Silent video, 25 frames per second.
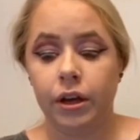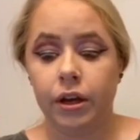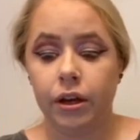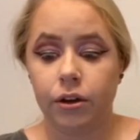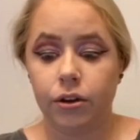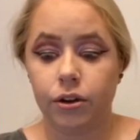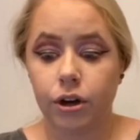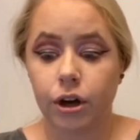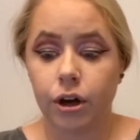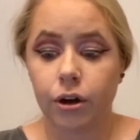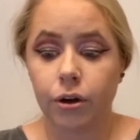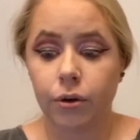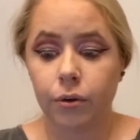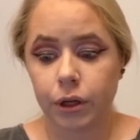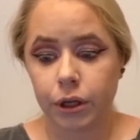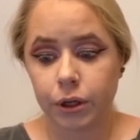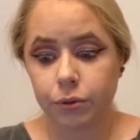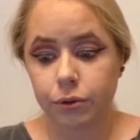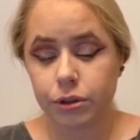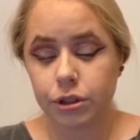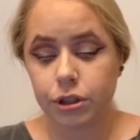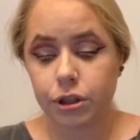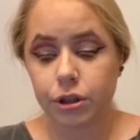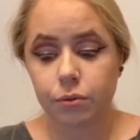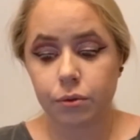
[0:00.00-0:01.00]
No, it
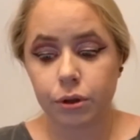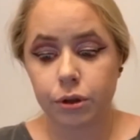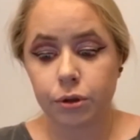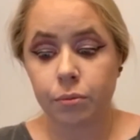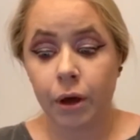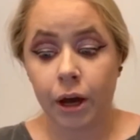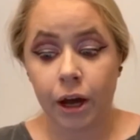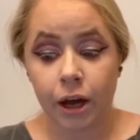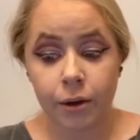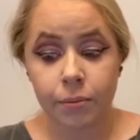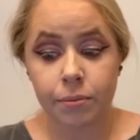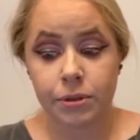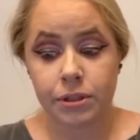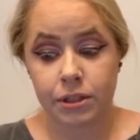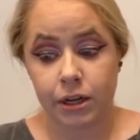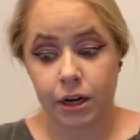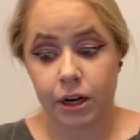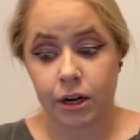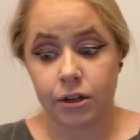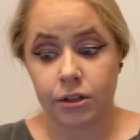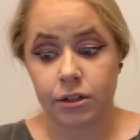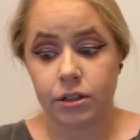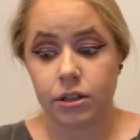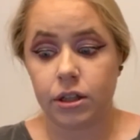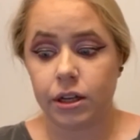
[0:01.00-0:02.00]
was the room
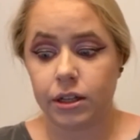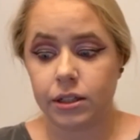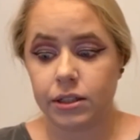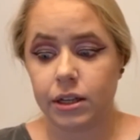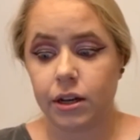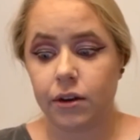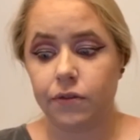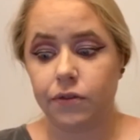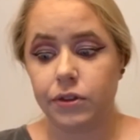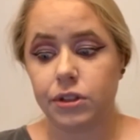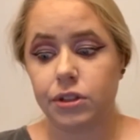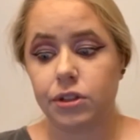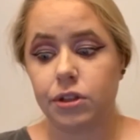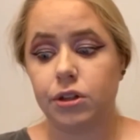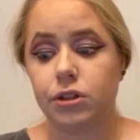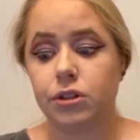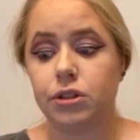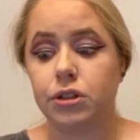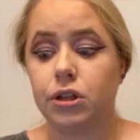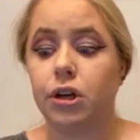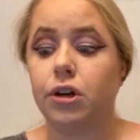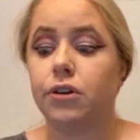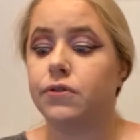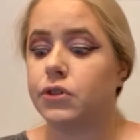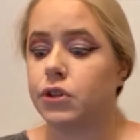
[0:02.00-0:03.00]
upstairs that set visitors'
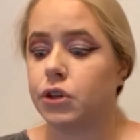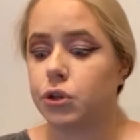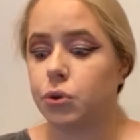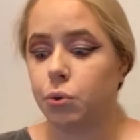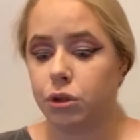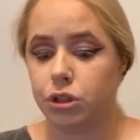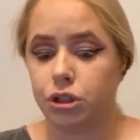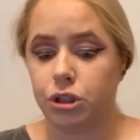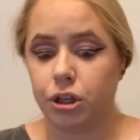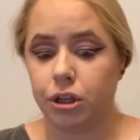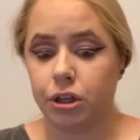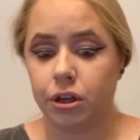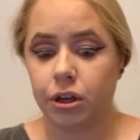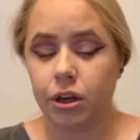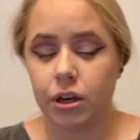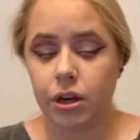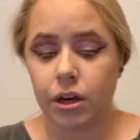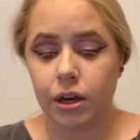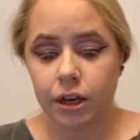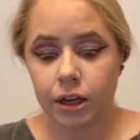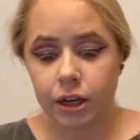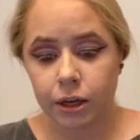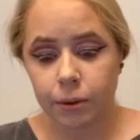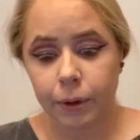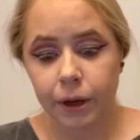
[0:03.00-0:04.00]
nerves to twitching.
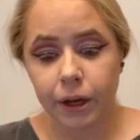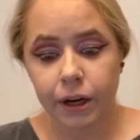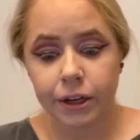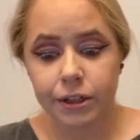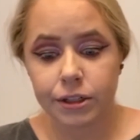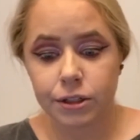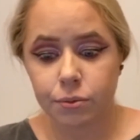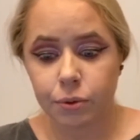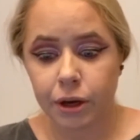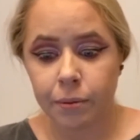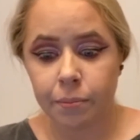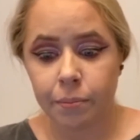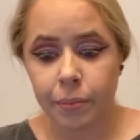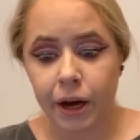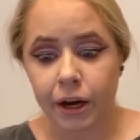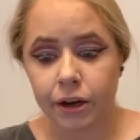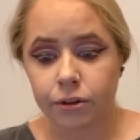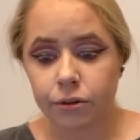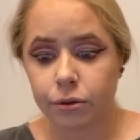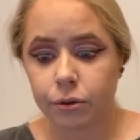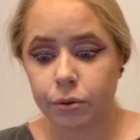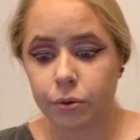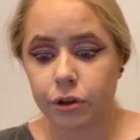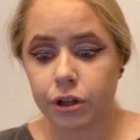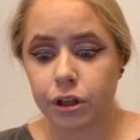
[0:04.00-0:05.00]
He made his way back
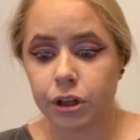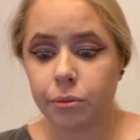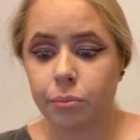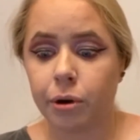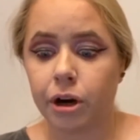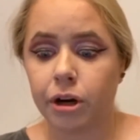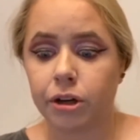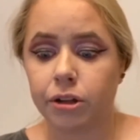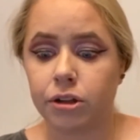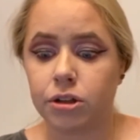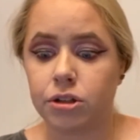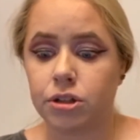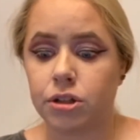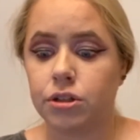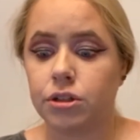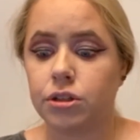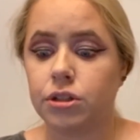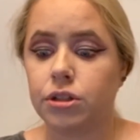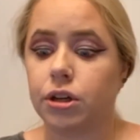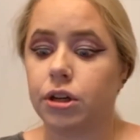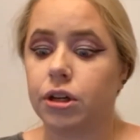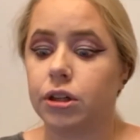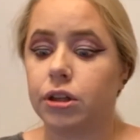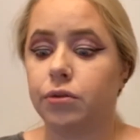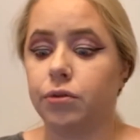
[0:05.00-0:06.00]
through one of the parlors and
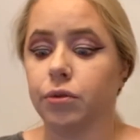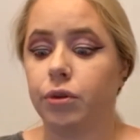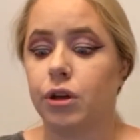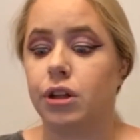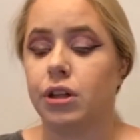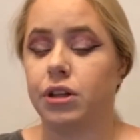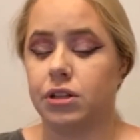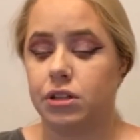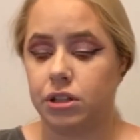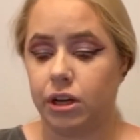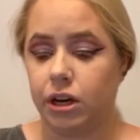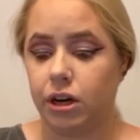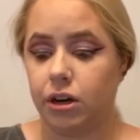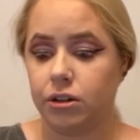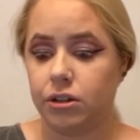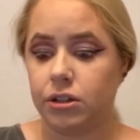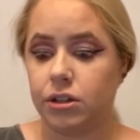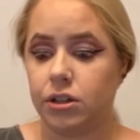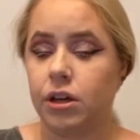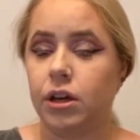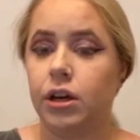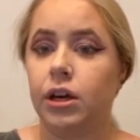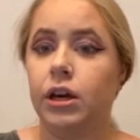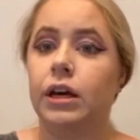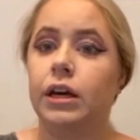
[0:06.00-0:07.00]
stood at the foot of the stairs.
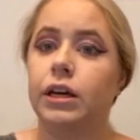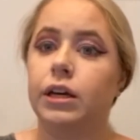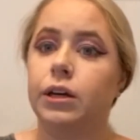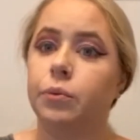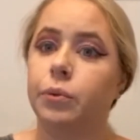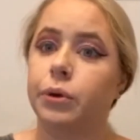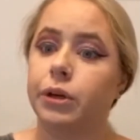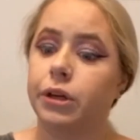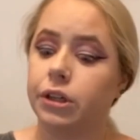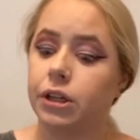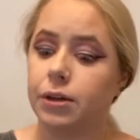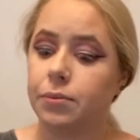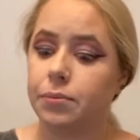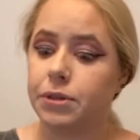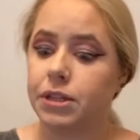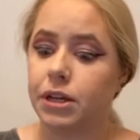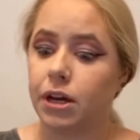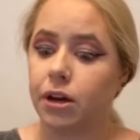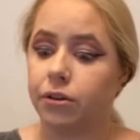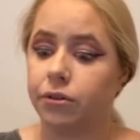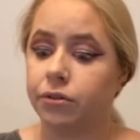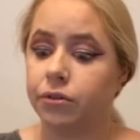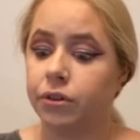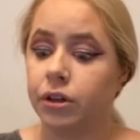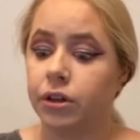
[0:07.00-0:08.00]
He willed
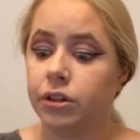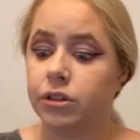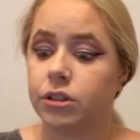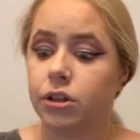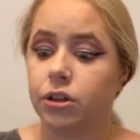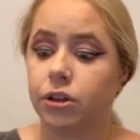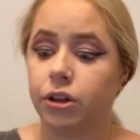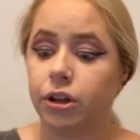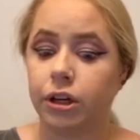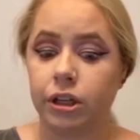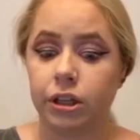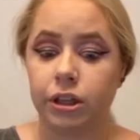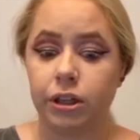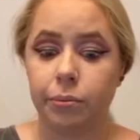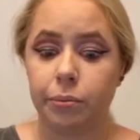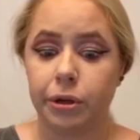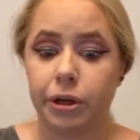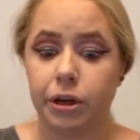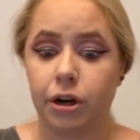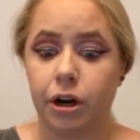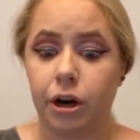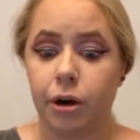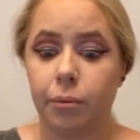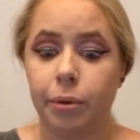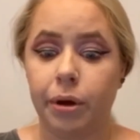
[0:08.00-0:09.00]
himself to look at the
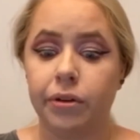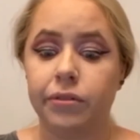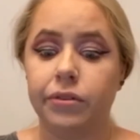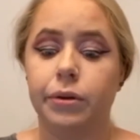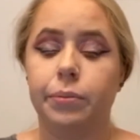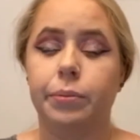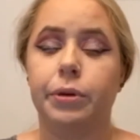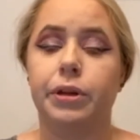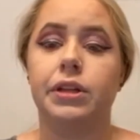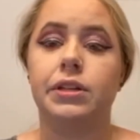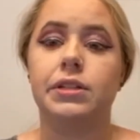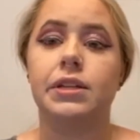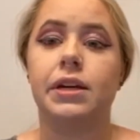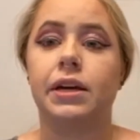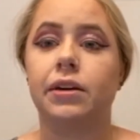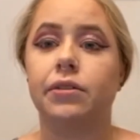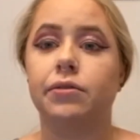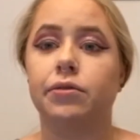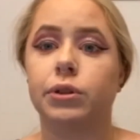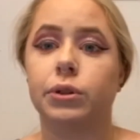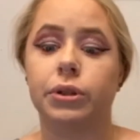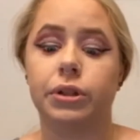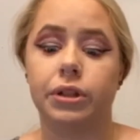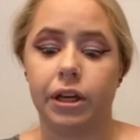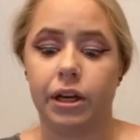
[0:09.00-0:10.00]
mirror above him on the 2nd
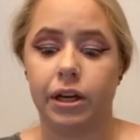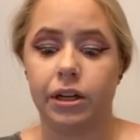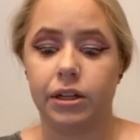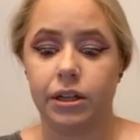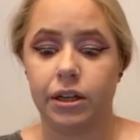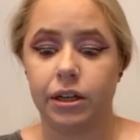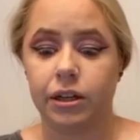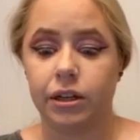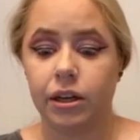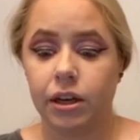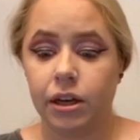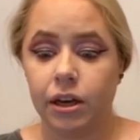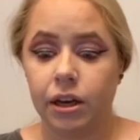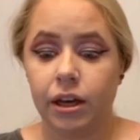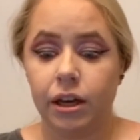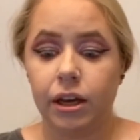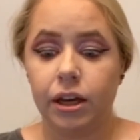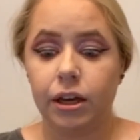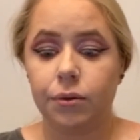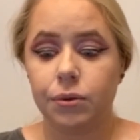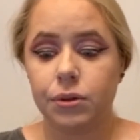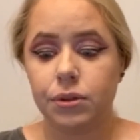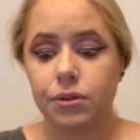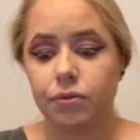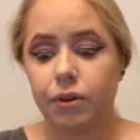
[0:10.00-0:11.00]
floor landing.
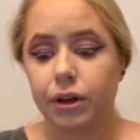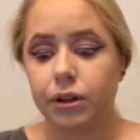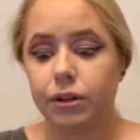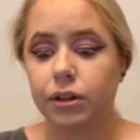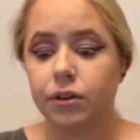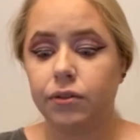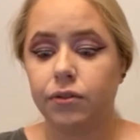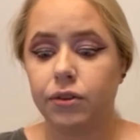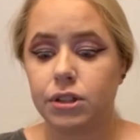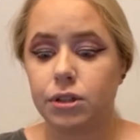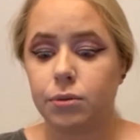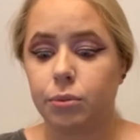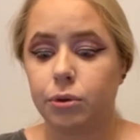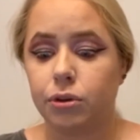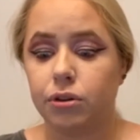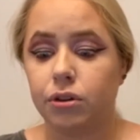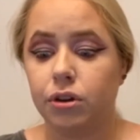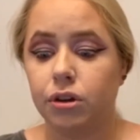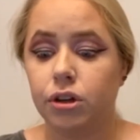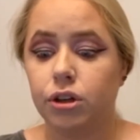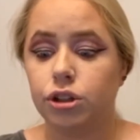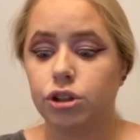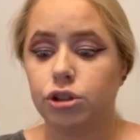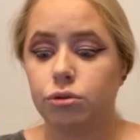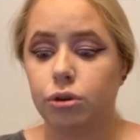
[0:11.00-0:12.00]
It was faintly visible,
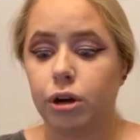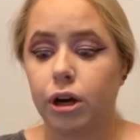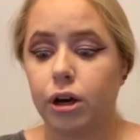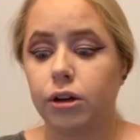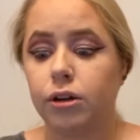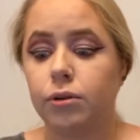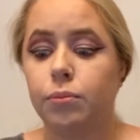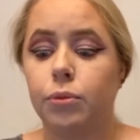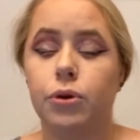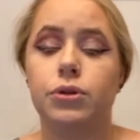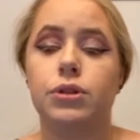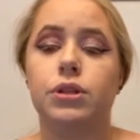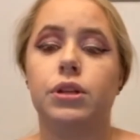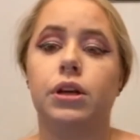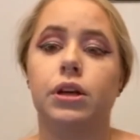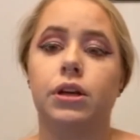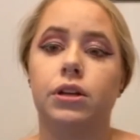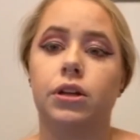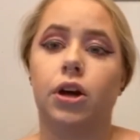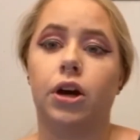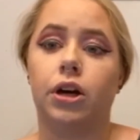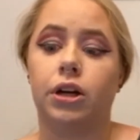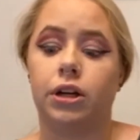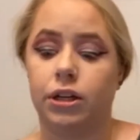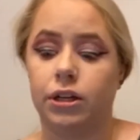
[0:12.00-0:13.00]
shrouded mostly in
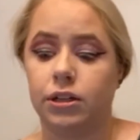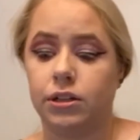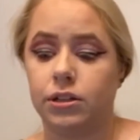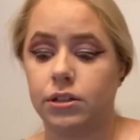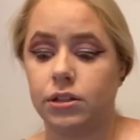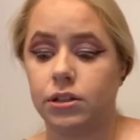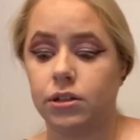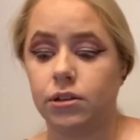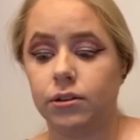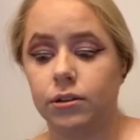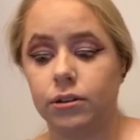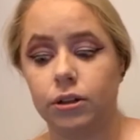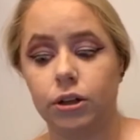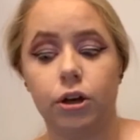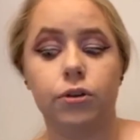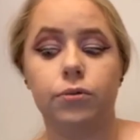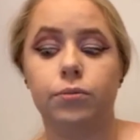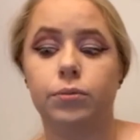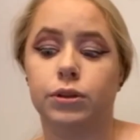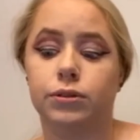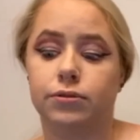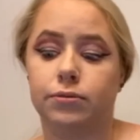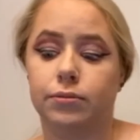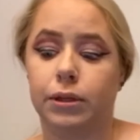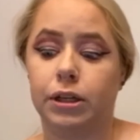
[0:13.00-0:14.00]
darkness. No
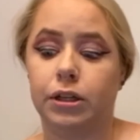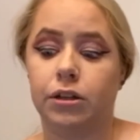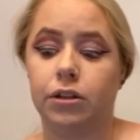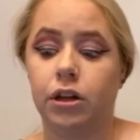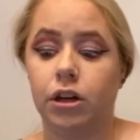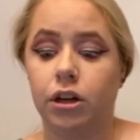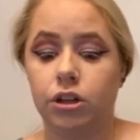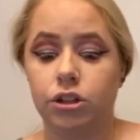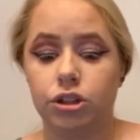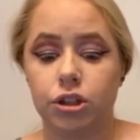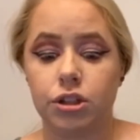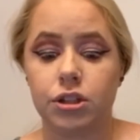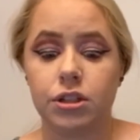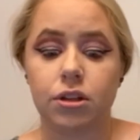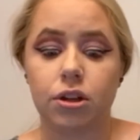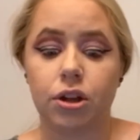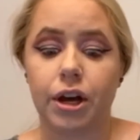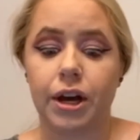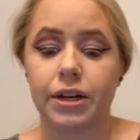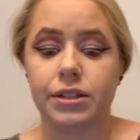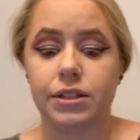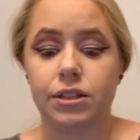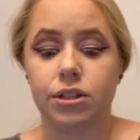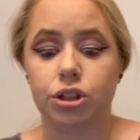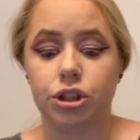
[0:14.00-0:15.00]
movement, just
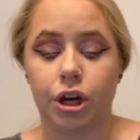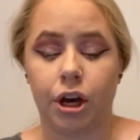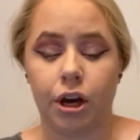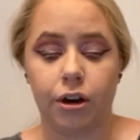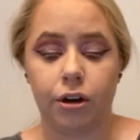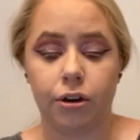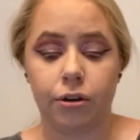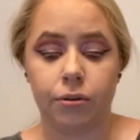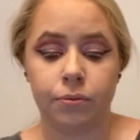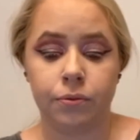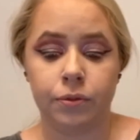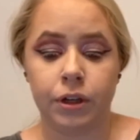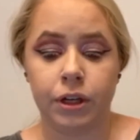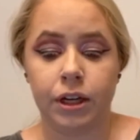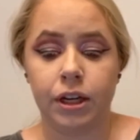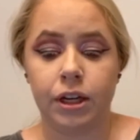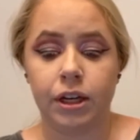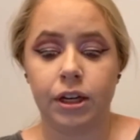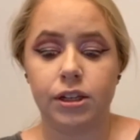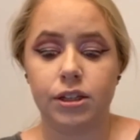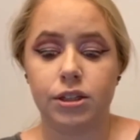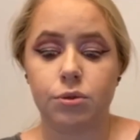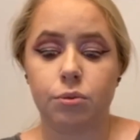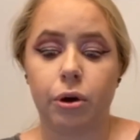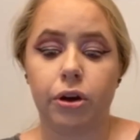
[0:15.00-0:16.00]
glass and shadow.
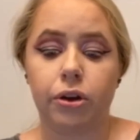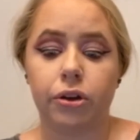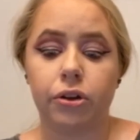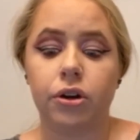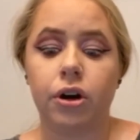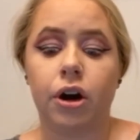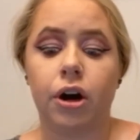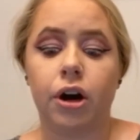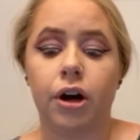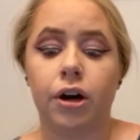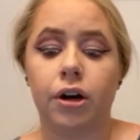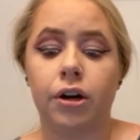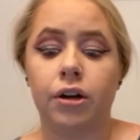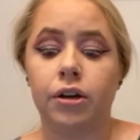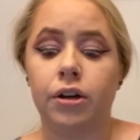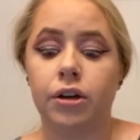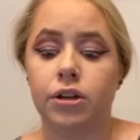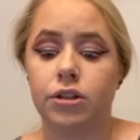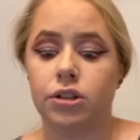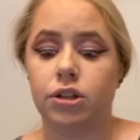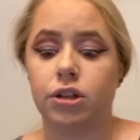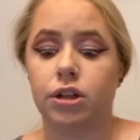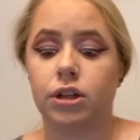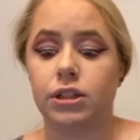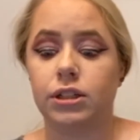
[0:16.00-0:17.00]
He swallowed hard,
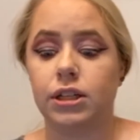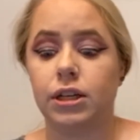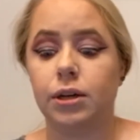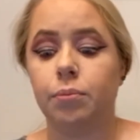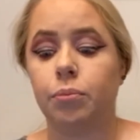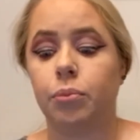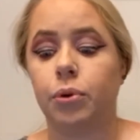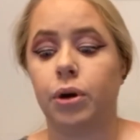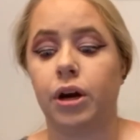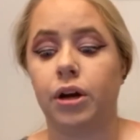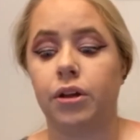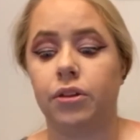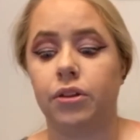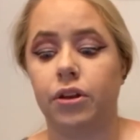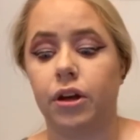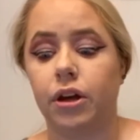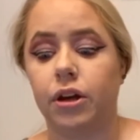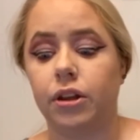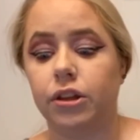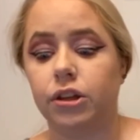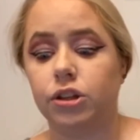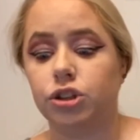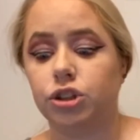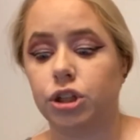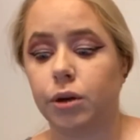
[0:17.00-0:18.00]
took a deep breath, and
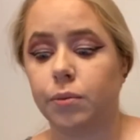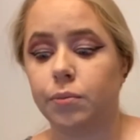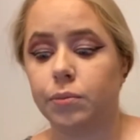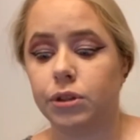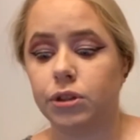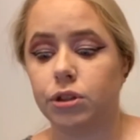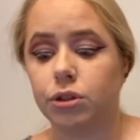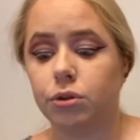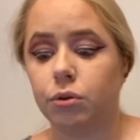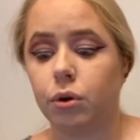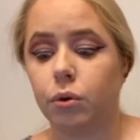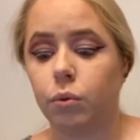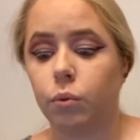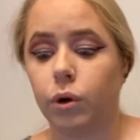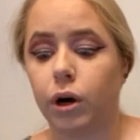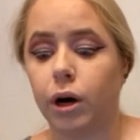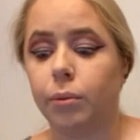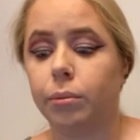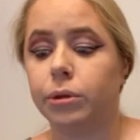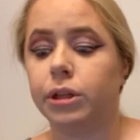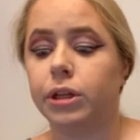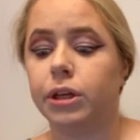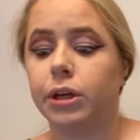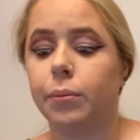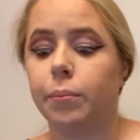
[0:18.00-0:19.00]
then jumped into a
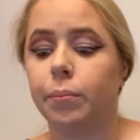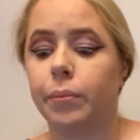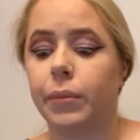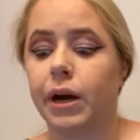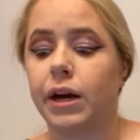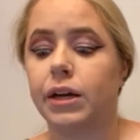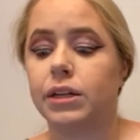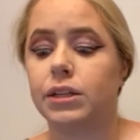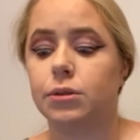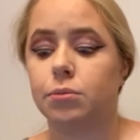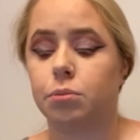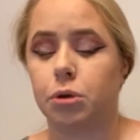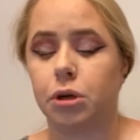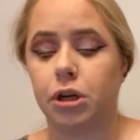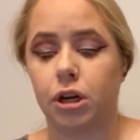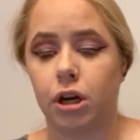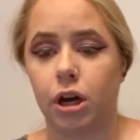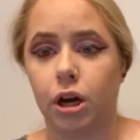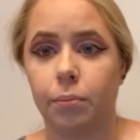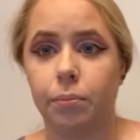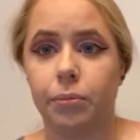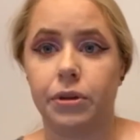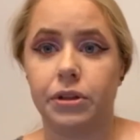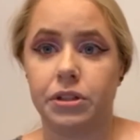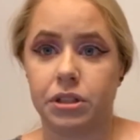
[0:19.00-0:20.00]
wobbly, mad sprint
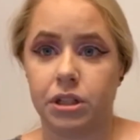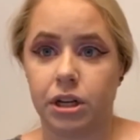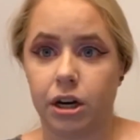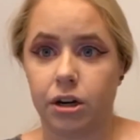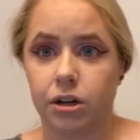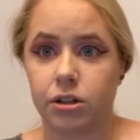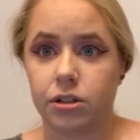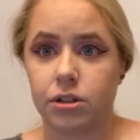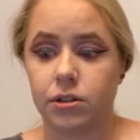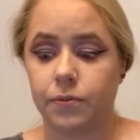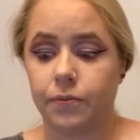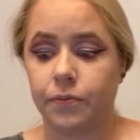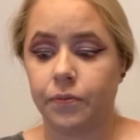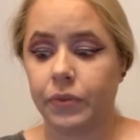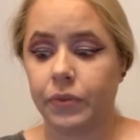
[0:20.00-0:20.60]
up the stairs.